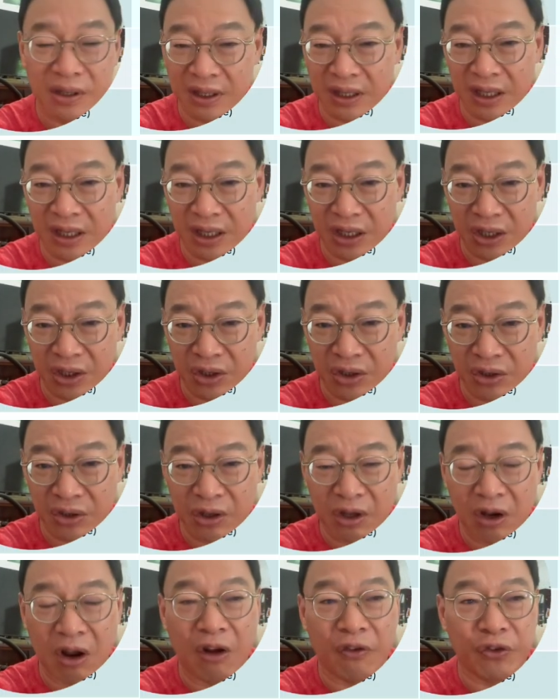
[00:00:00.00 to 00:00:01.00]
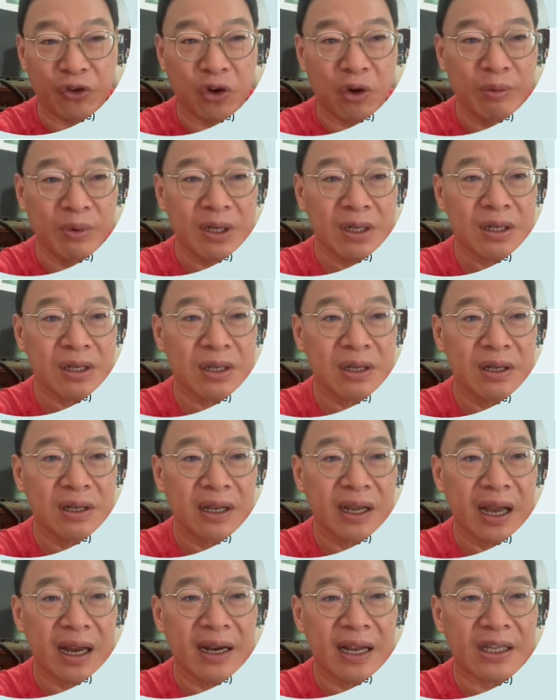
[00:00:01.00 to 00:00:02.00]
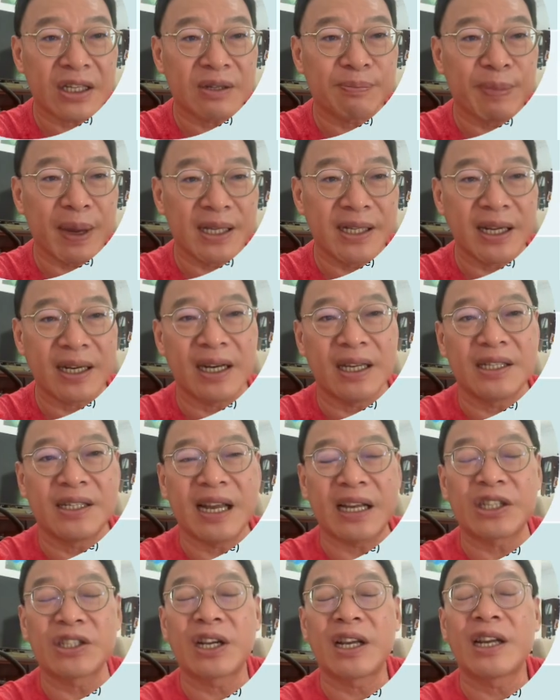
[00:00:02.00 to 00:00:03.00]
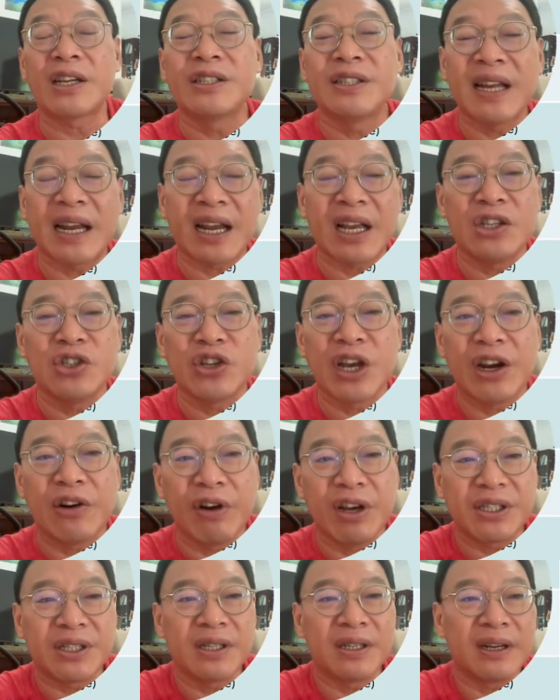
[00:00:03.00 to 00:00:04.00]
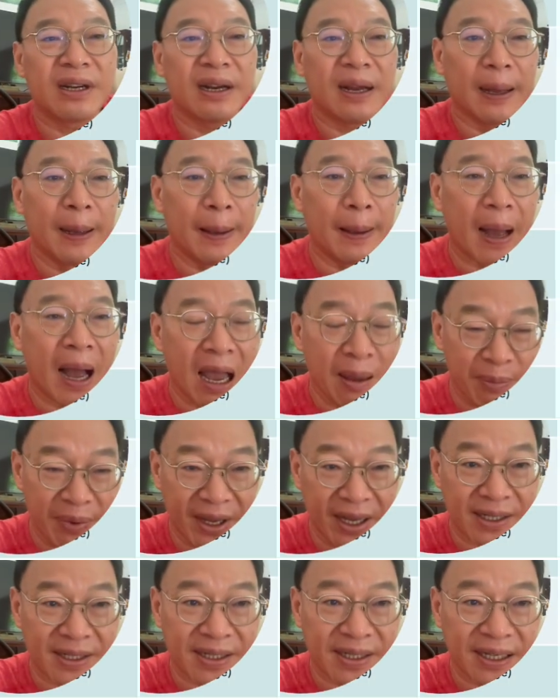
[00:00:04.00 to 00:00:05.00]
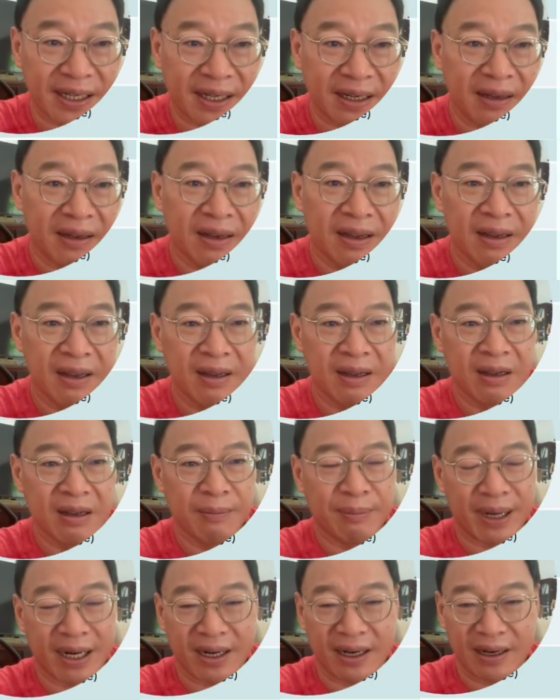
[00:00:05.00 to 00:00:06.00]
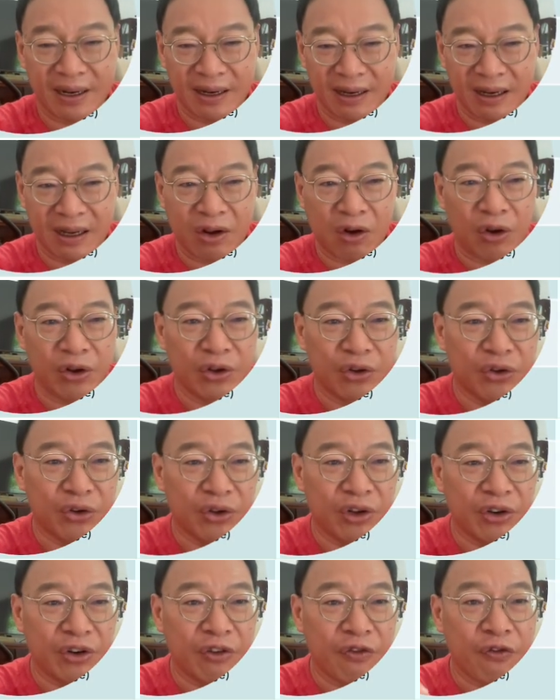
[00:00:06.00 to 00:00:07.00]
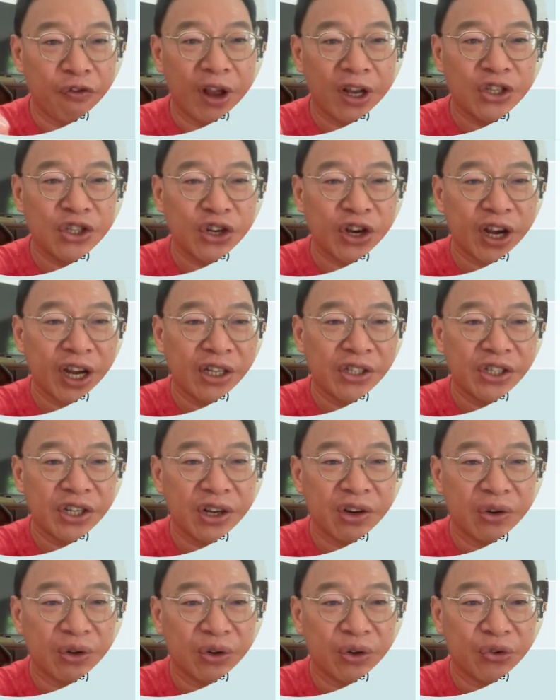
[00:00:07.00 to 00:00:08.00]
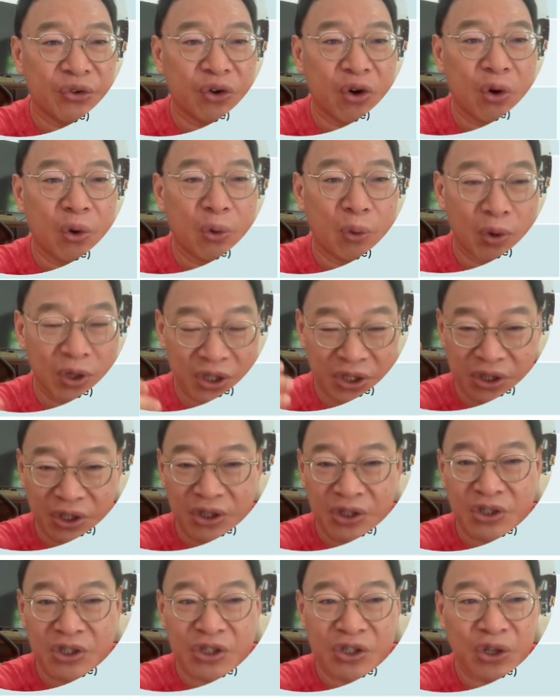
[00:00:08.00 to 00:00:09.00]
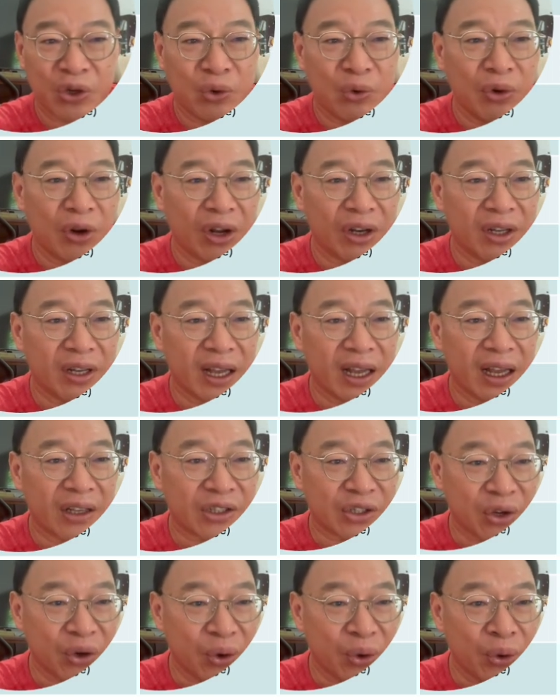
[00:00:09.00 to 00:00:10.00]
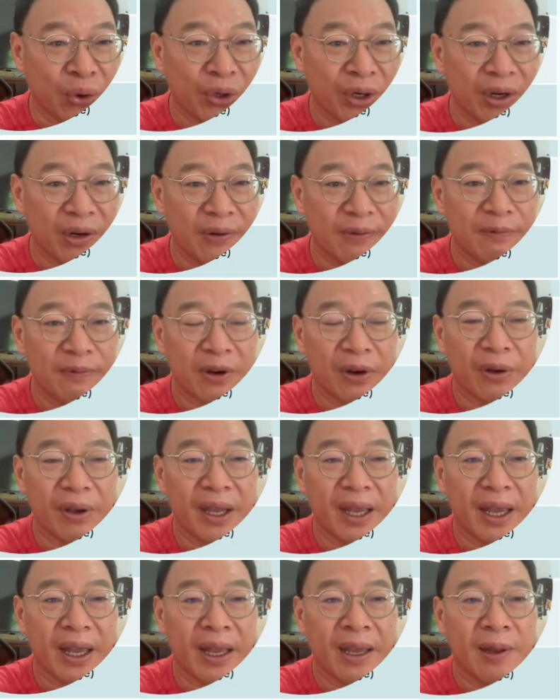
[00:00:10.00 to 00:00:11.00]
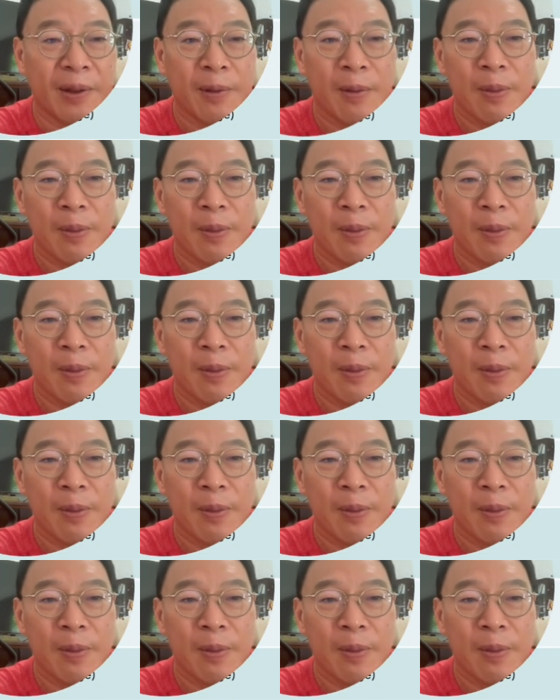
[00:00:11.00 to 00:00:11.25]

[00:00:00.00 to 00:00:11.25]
a lot of tumors, and that's basically second generation iPSC. But the differentiation control was still not as good. Okay,